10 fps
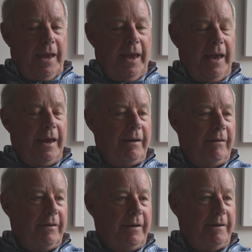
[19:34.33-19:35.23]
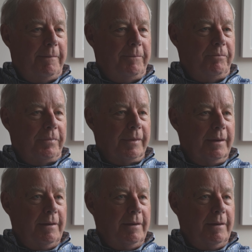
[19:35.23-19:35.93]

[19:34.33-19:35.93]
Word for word: And um,